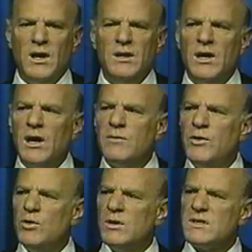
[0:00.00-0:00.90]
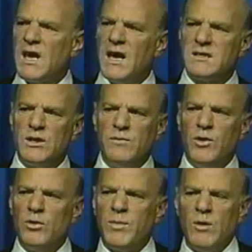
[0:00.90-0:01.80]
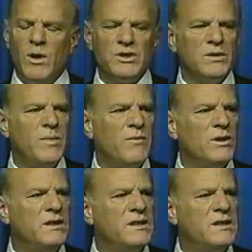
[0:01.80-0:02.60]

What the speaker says: Young viewers cast their vote by watching Beverly